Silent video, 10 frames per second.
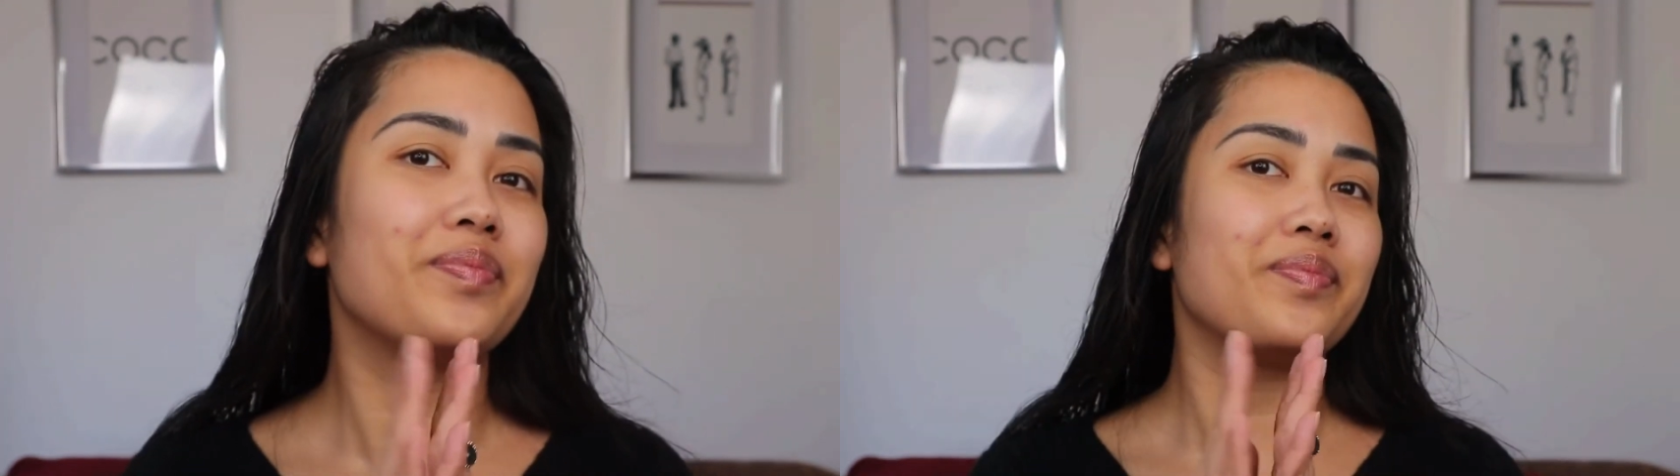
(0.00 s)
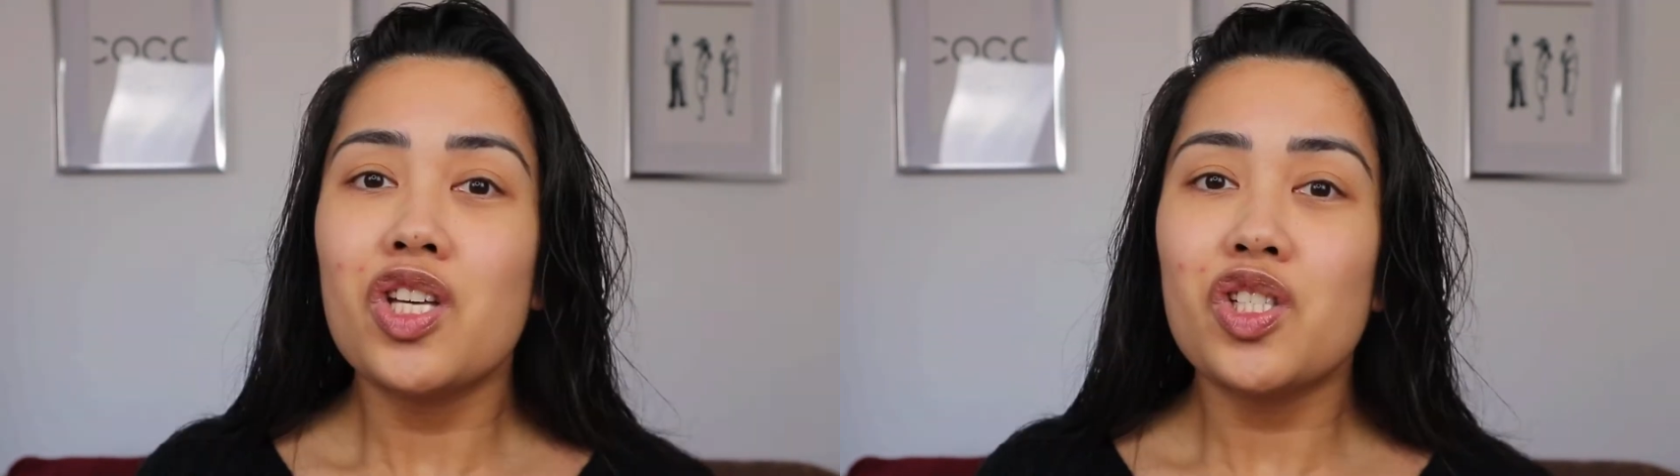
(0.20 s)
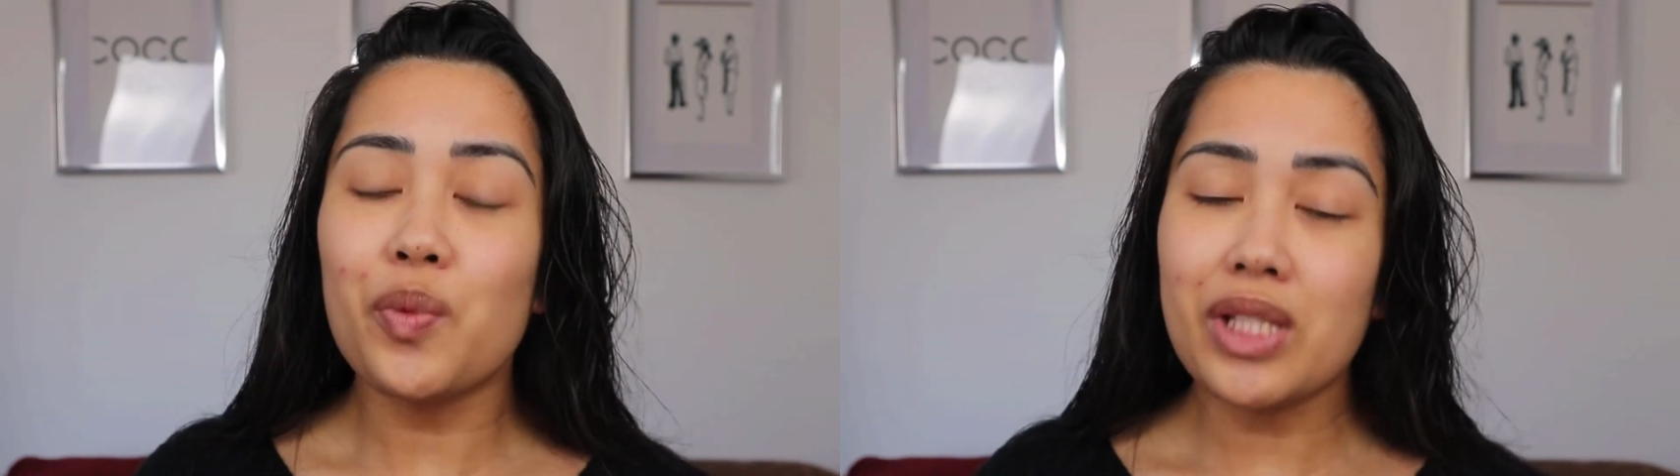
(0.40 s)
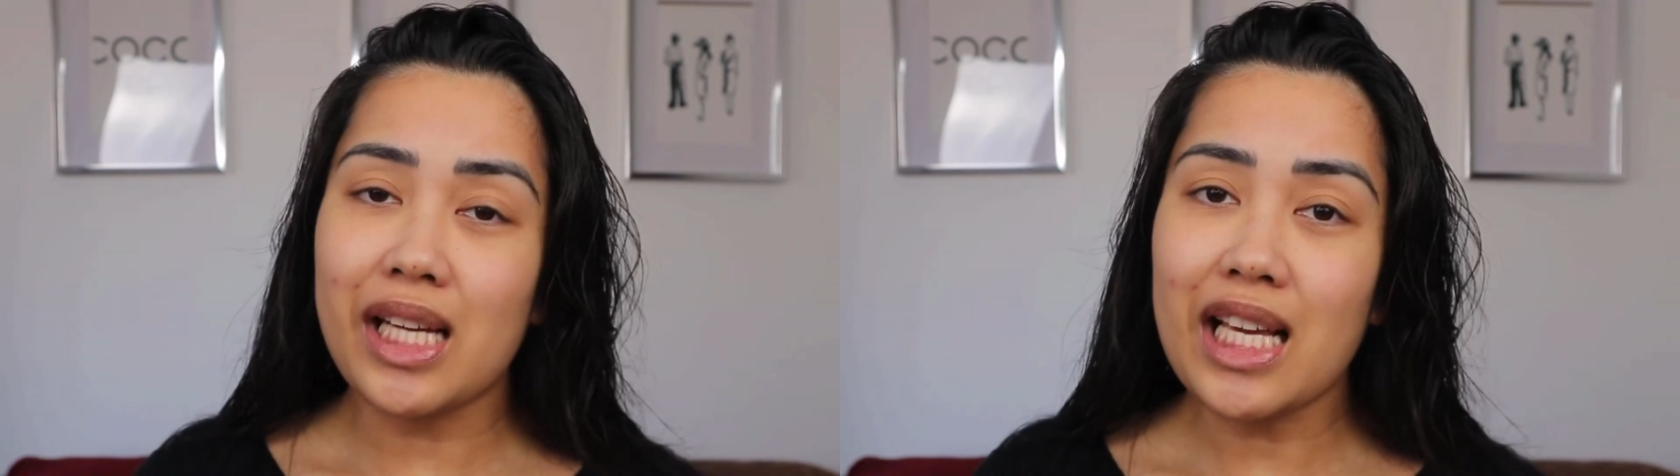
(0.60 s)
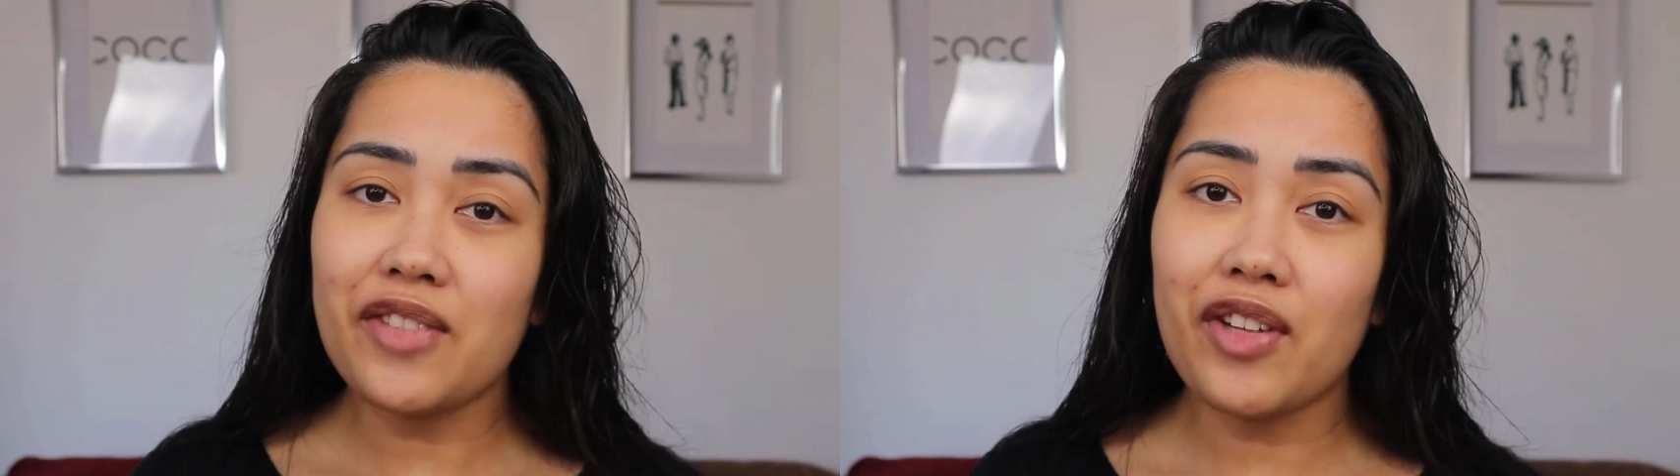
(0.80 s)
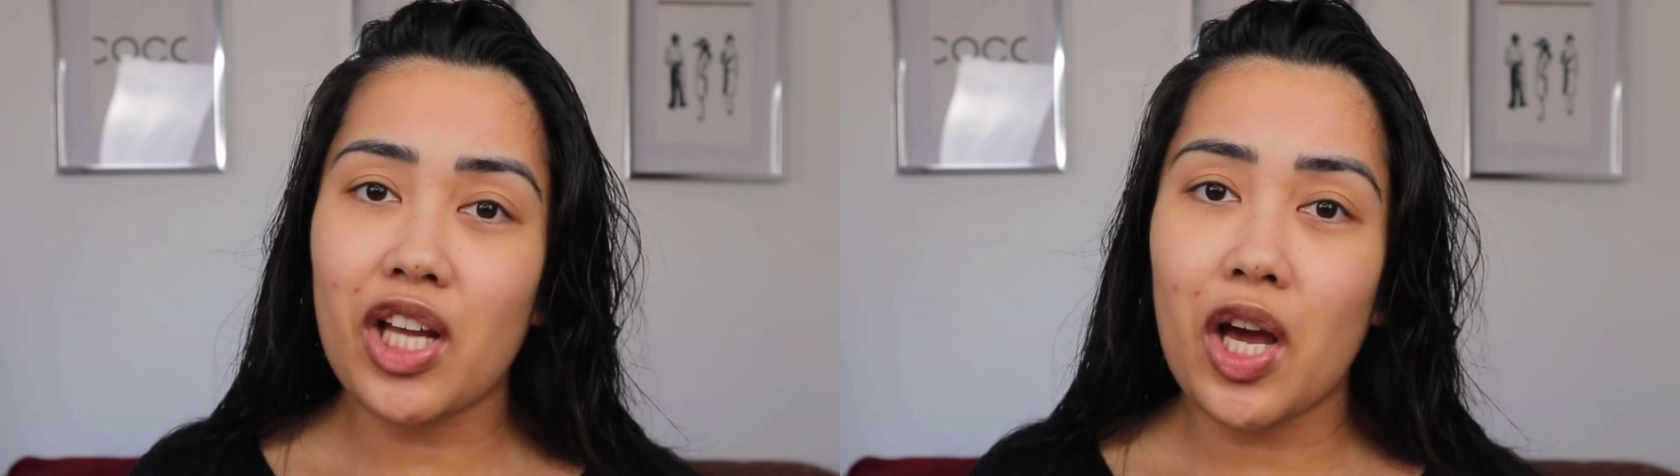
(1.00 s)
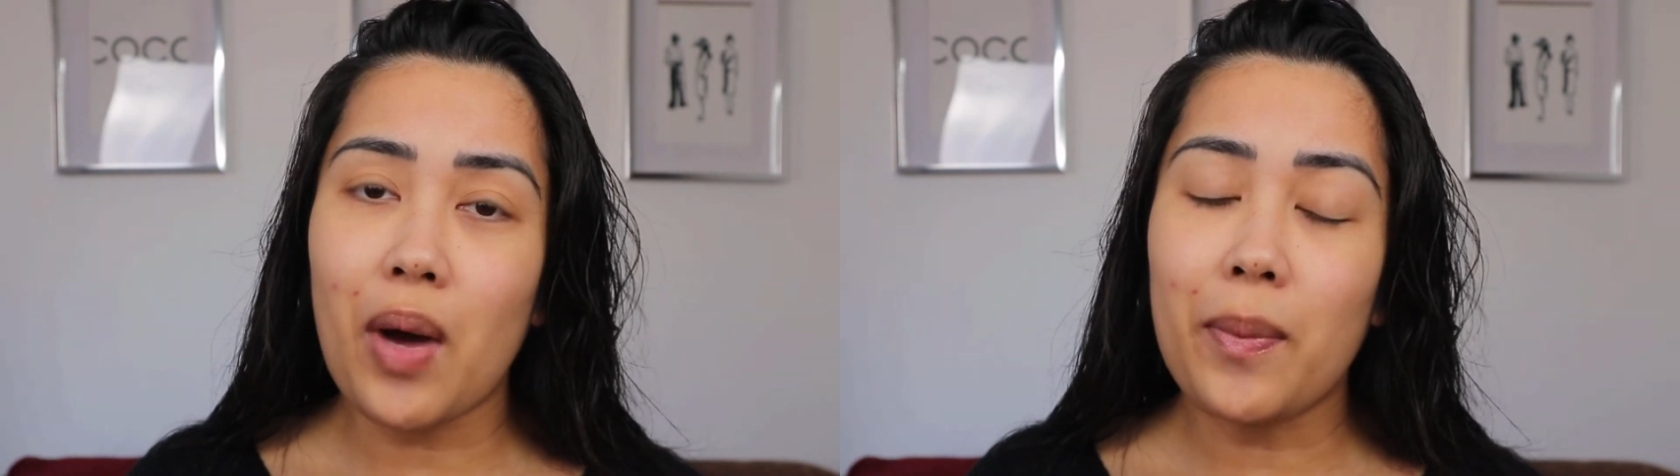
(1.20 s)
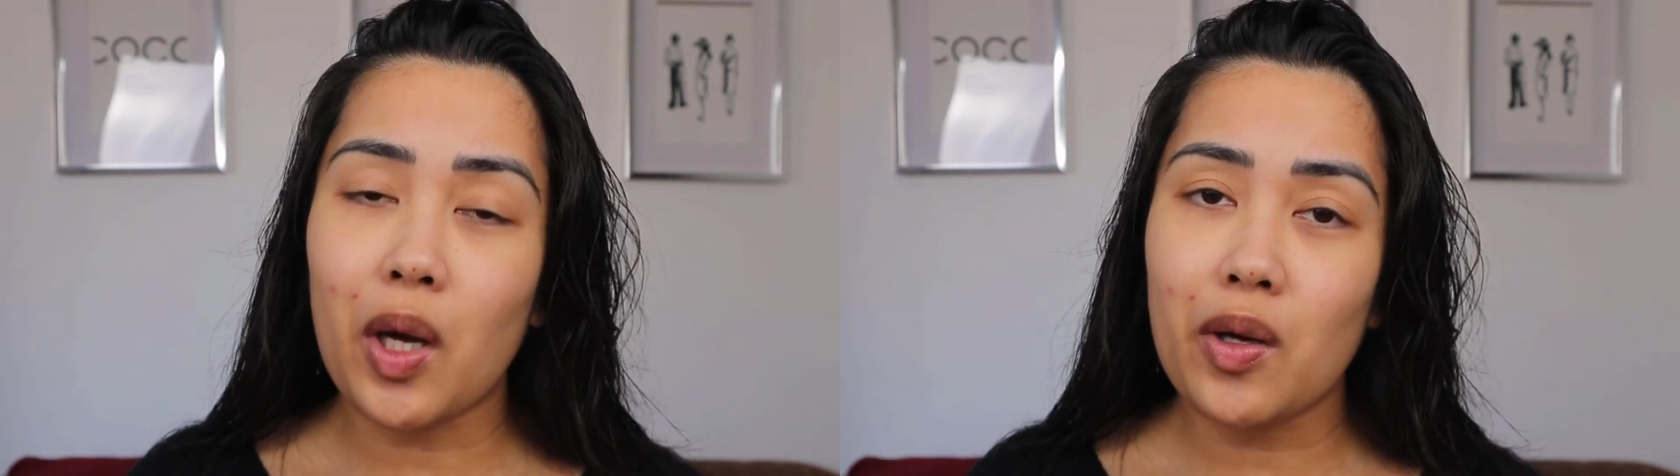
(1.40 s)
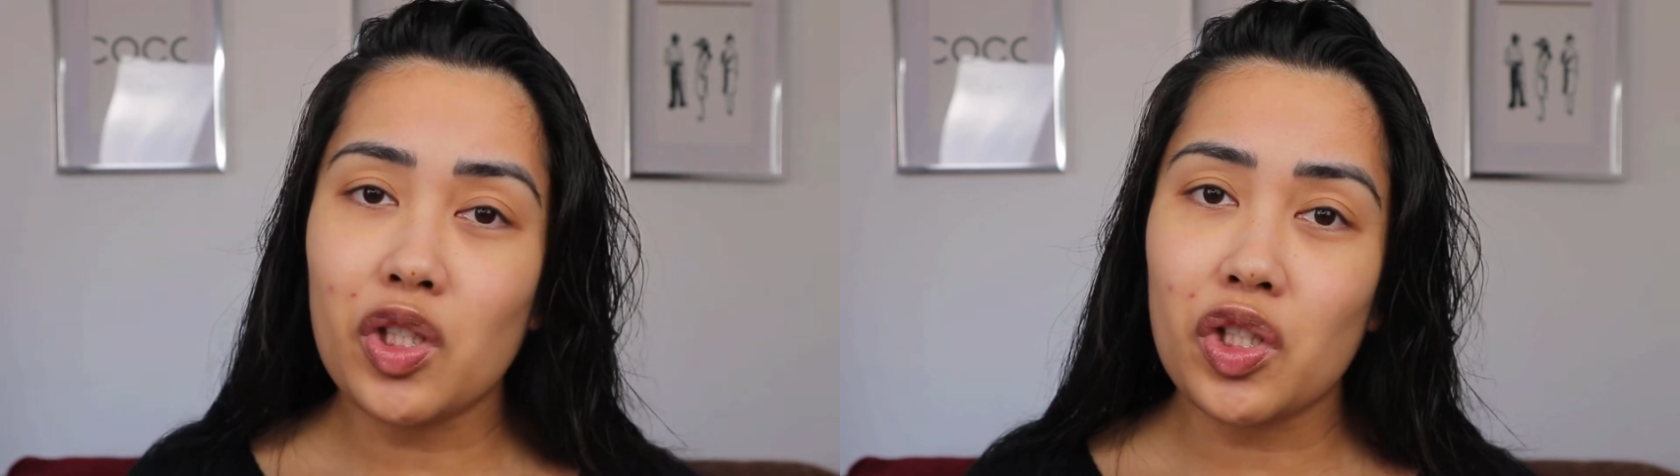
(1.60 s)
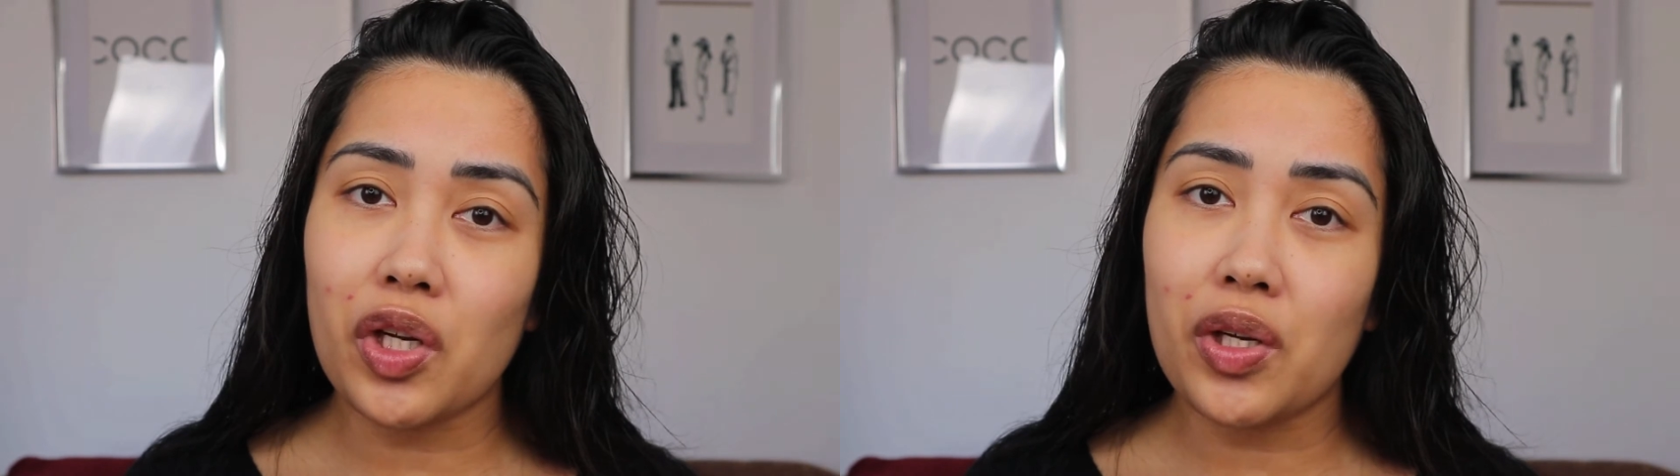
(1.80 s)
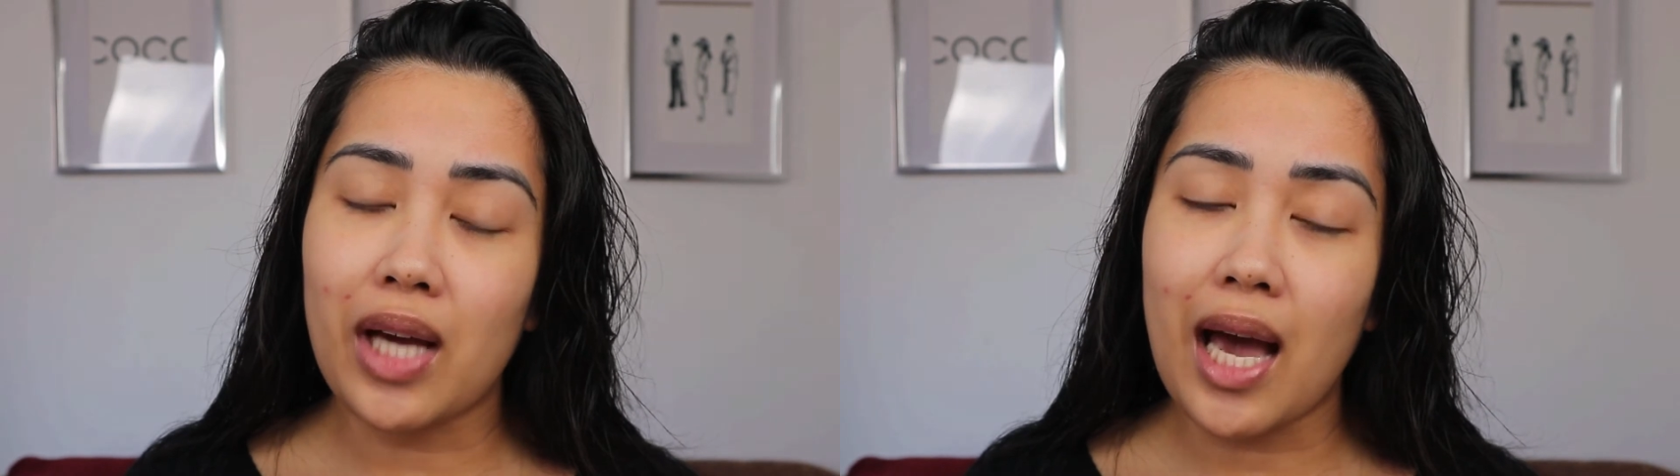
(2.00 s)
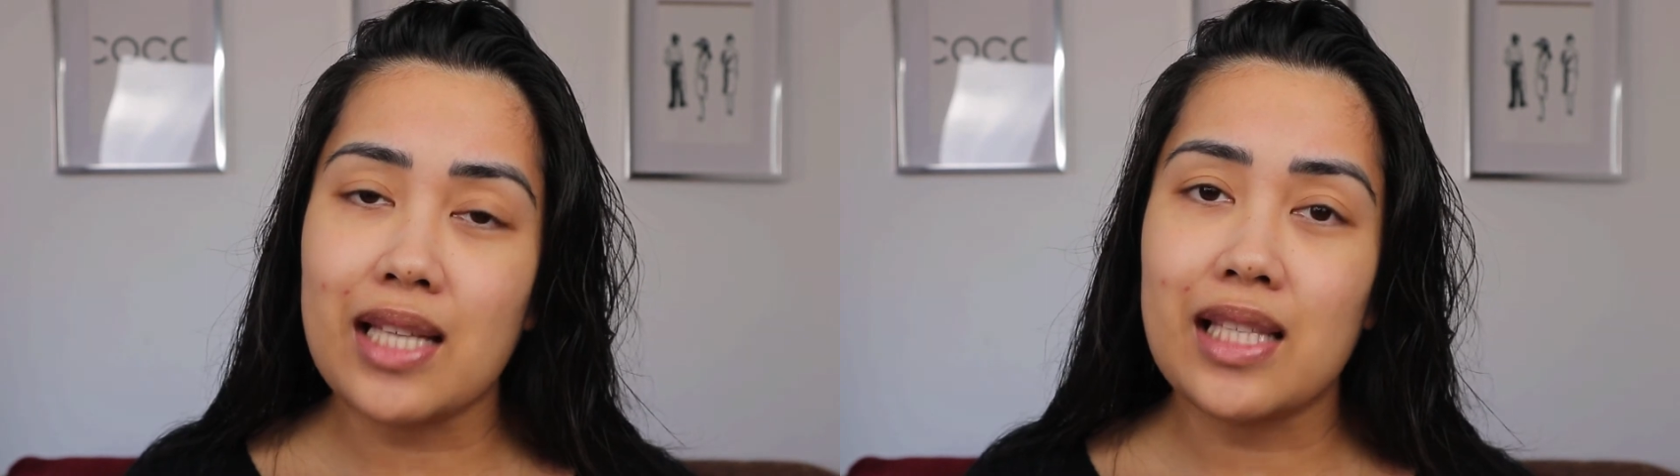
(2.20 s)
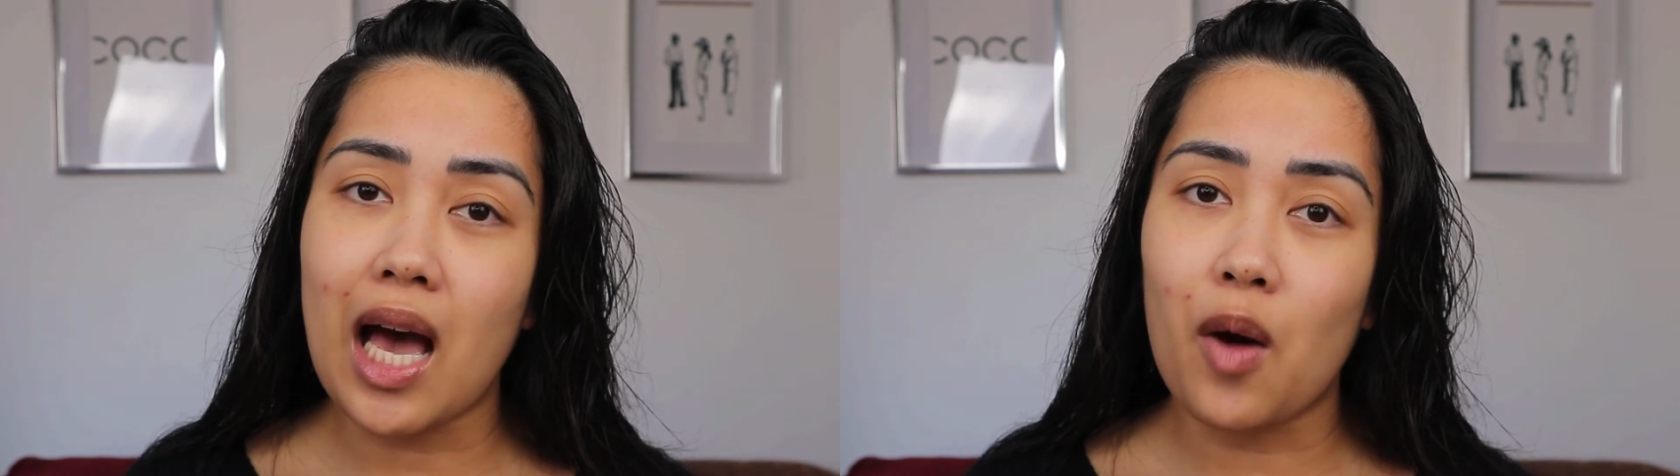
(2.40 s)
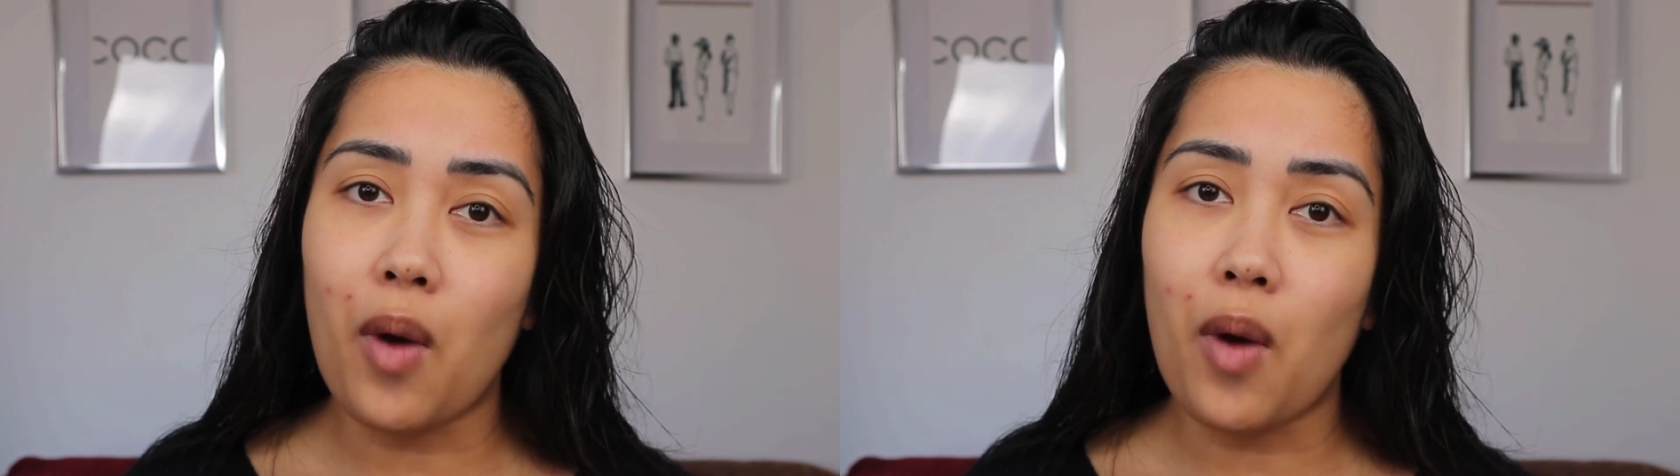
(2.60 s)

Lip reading: So in today's video I'm going to show you guys how